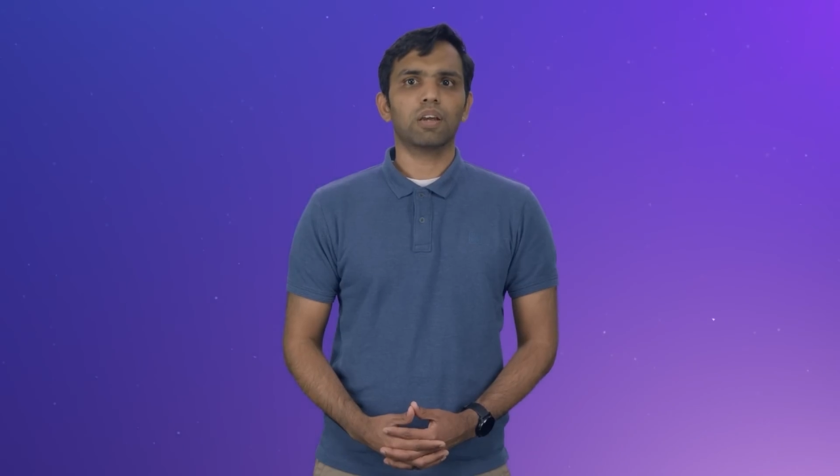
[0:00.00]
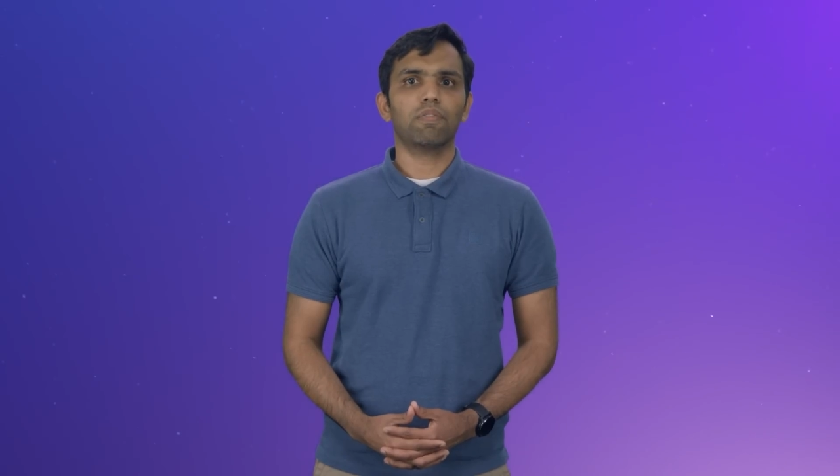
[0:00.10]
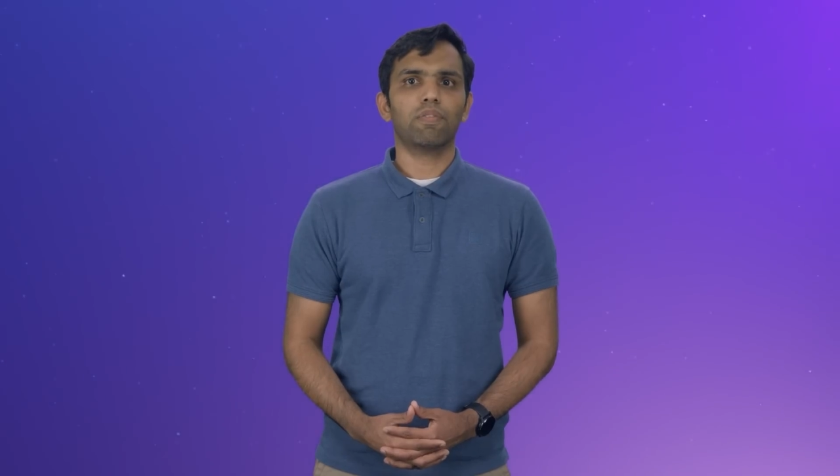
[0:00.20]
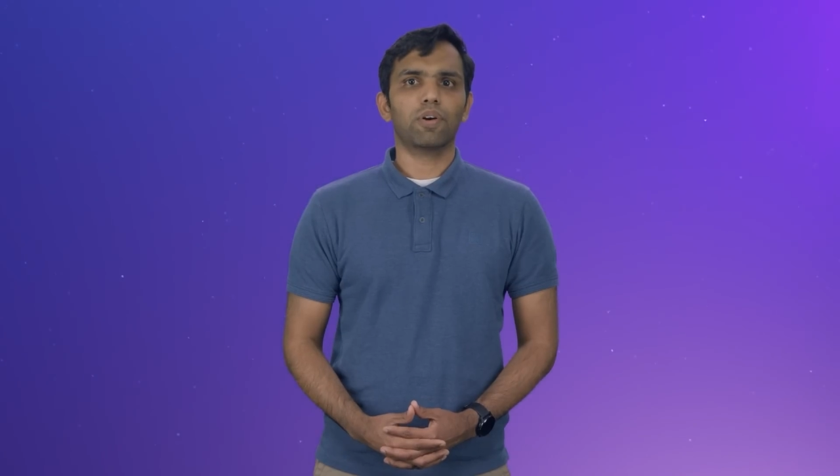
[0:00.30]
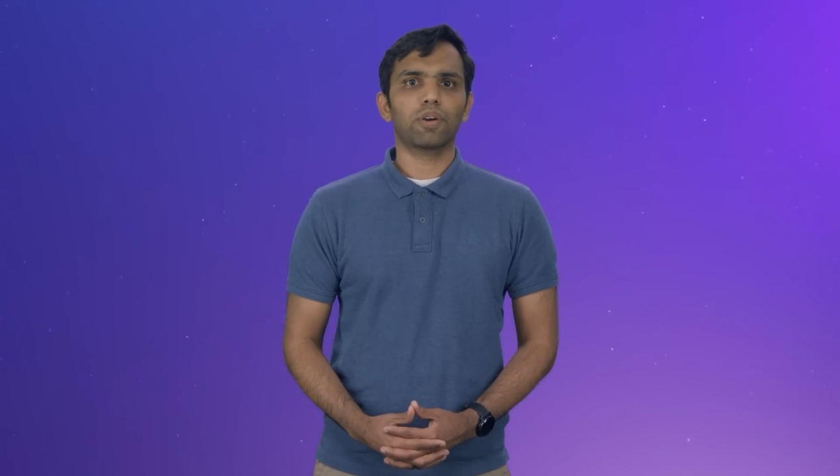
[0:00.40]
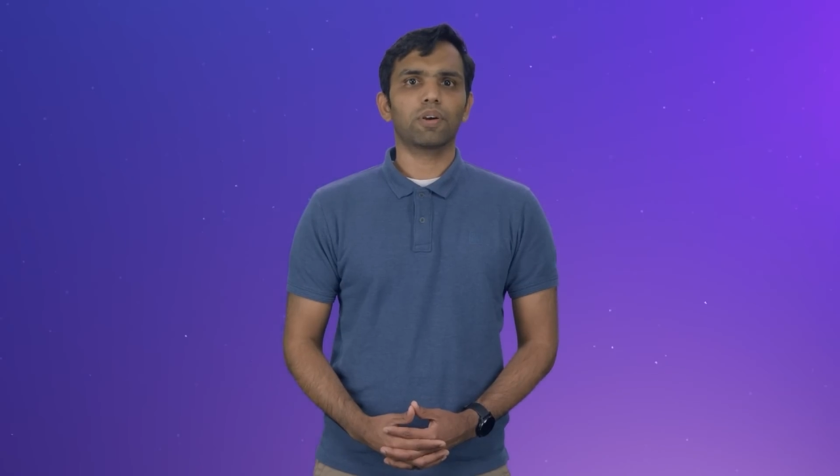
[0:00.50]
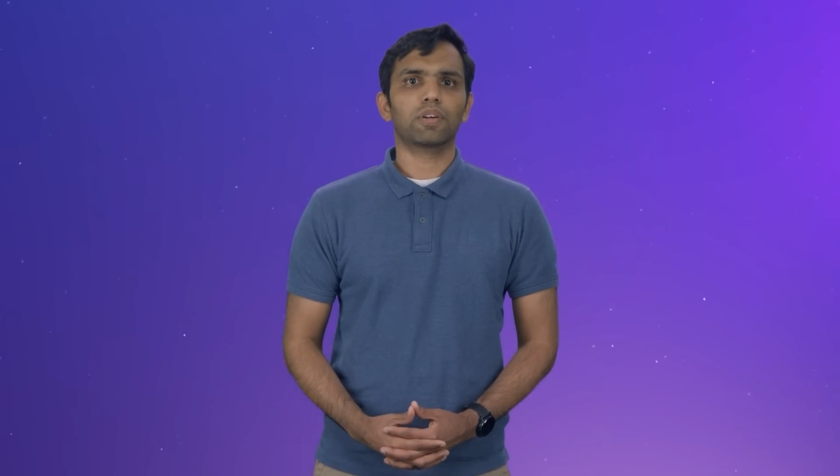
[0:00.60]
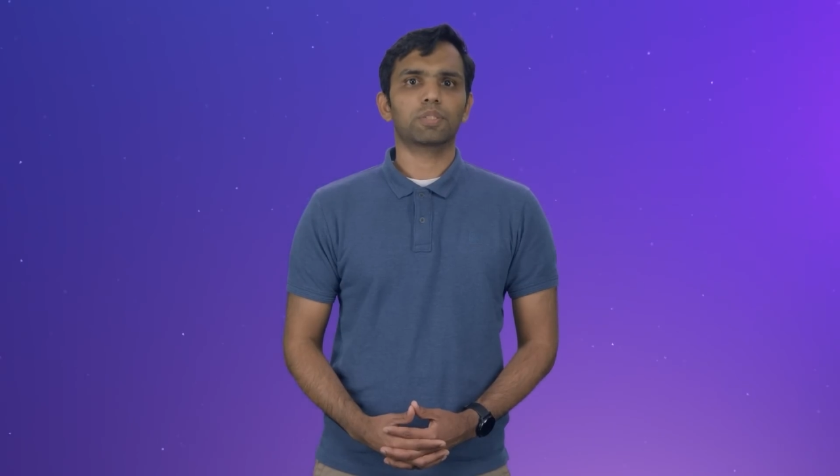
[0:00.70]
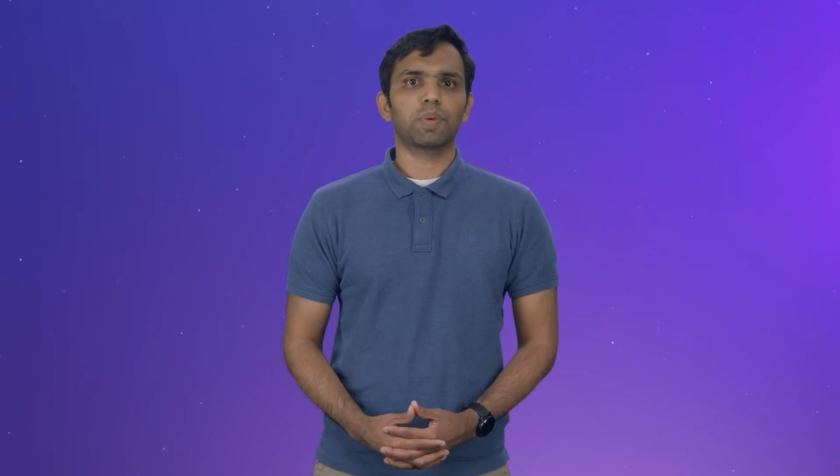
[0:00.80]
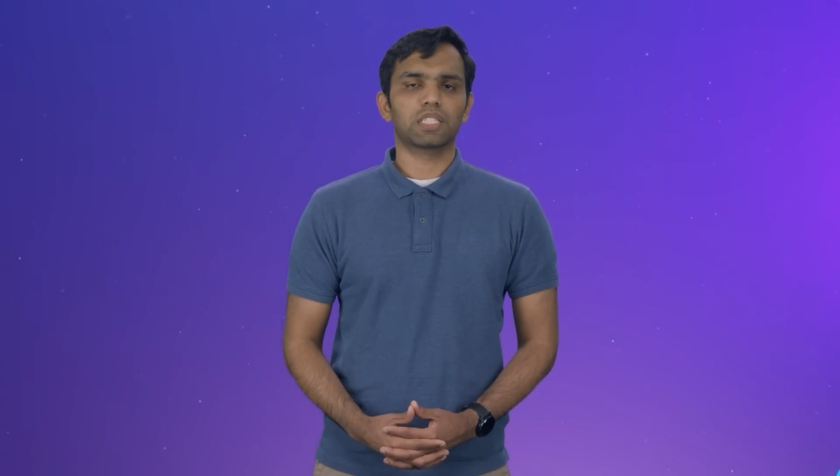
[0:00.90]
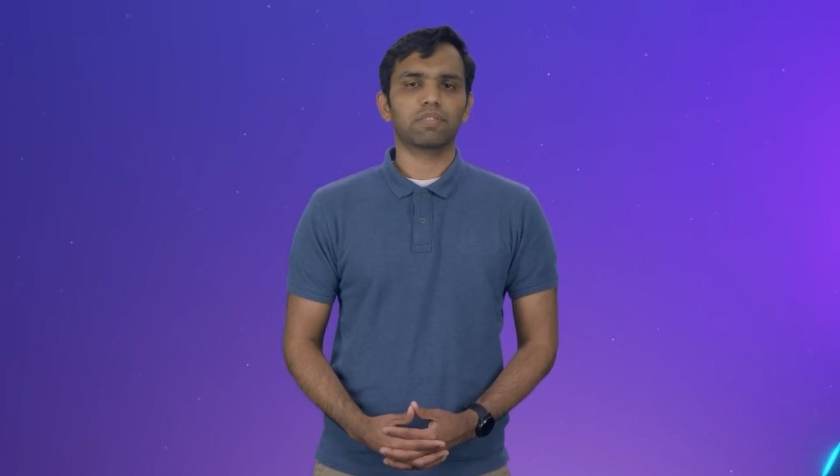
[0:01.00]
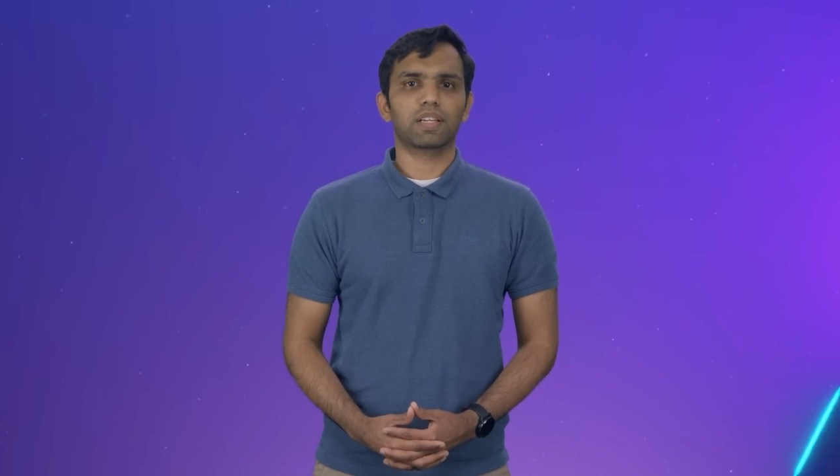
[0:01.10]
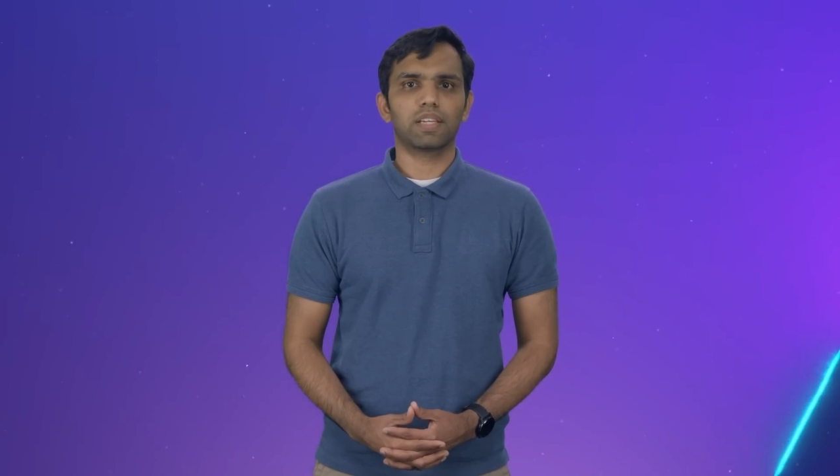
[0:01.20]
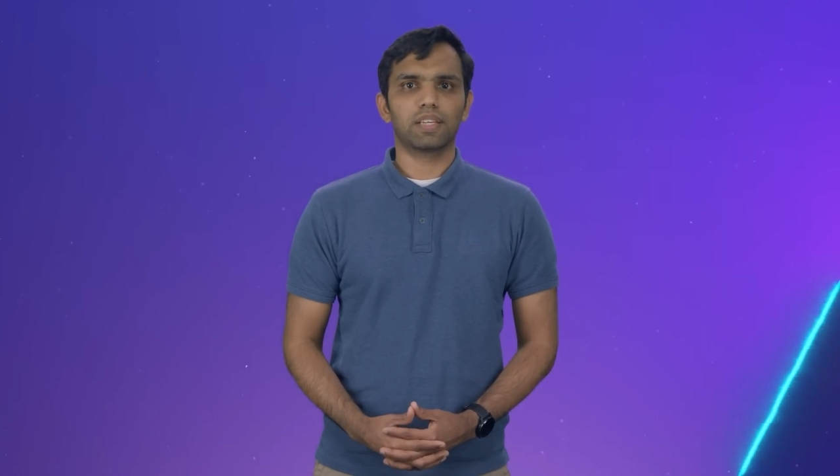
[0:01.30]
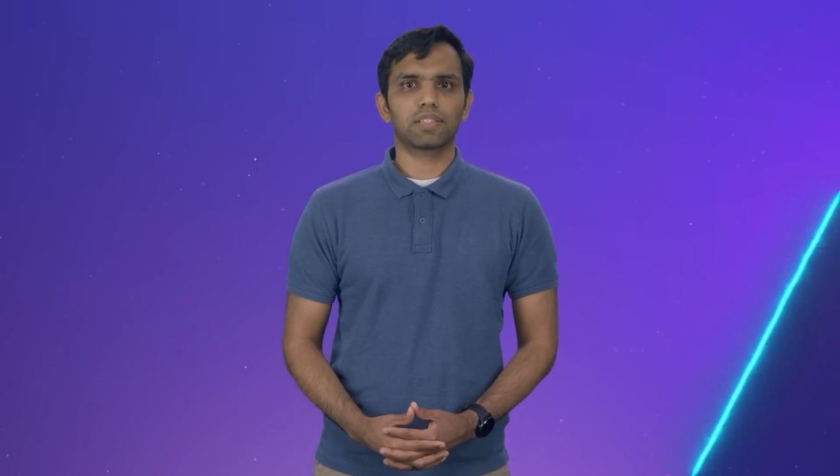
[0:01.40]
for your
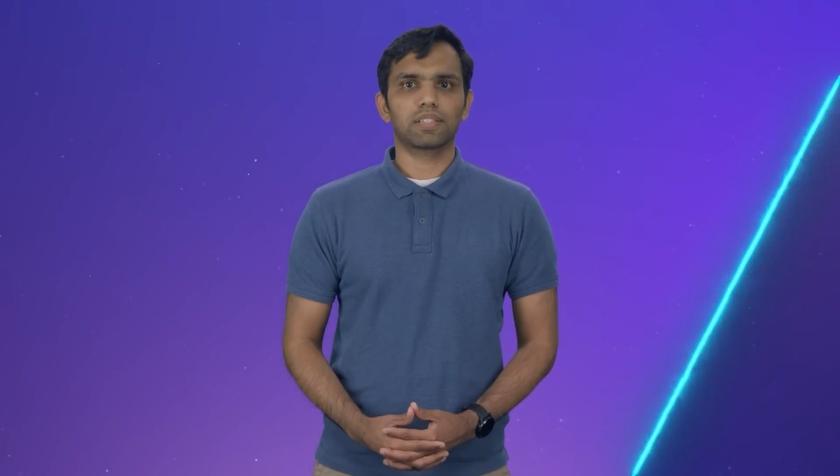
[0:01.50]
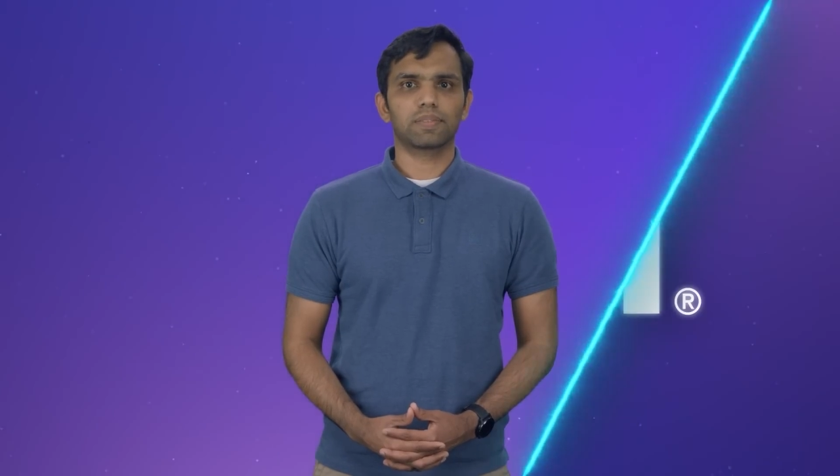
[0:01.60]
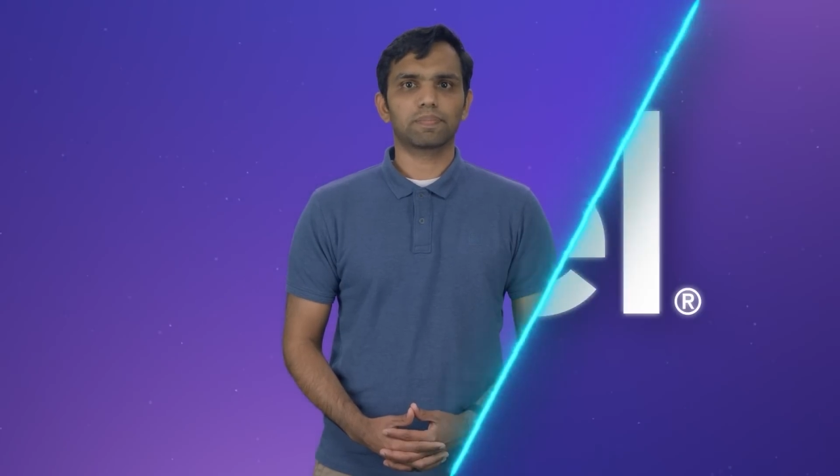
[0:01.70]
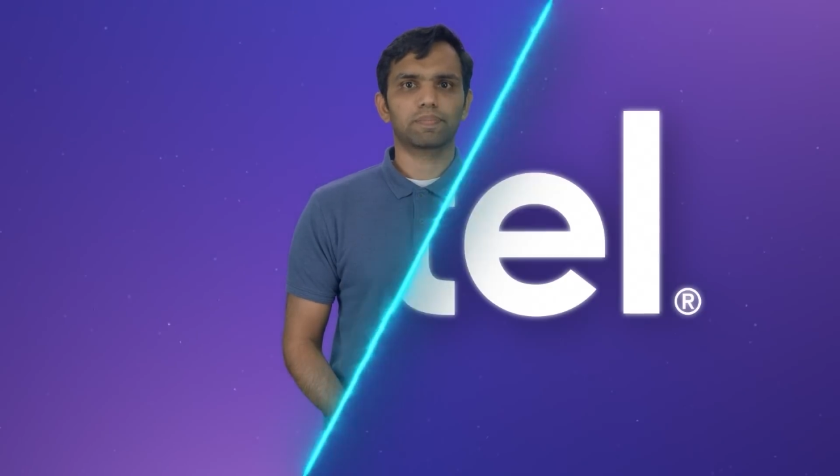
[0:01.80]
specific needs.